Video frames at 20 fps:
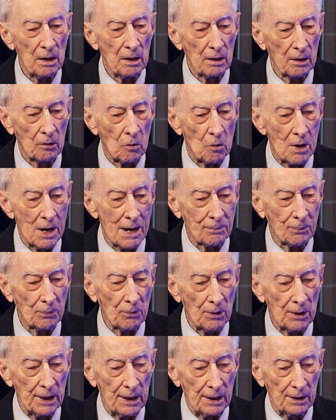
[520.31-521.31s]

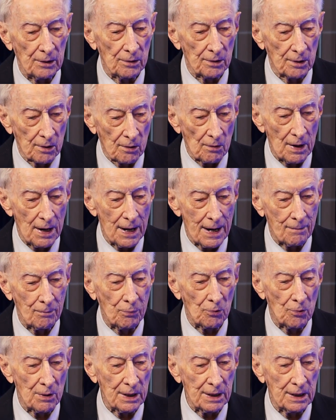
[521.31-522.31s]
cooperate or
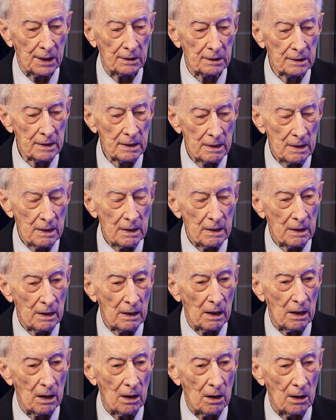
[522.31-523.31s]
collaborate,
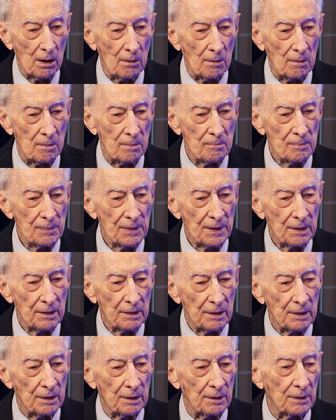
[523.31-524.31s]
the
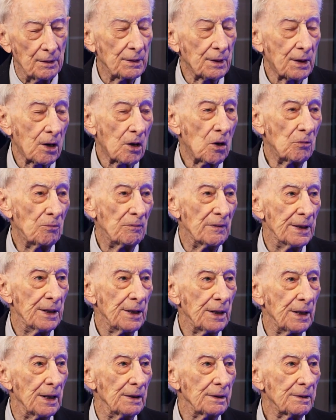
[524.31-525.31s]
COVID
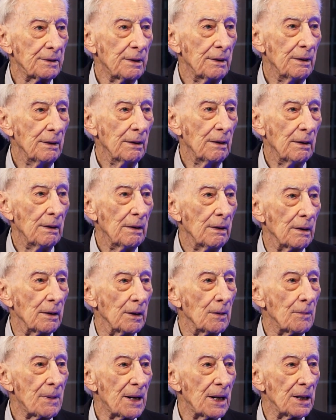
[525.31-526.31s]
hit,
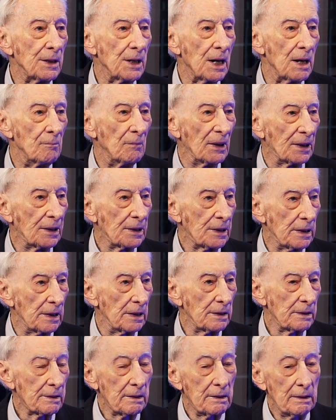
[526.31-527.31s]
the pandemic
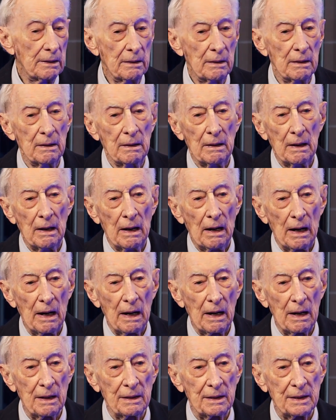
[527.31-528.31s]
hit.
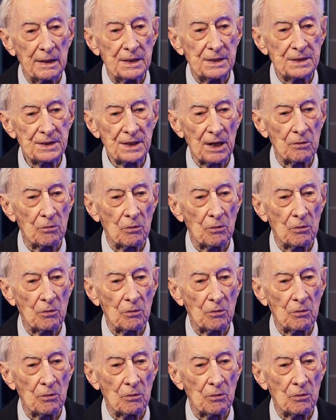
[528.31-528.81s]
And he said,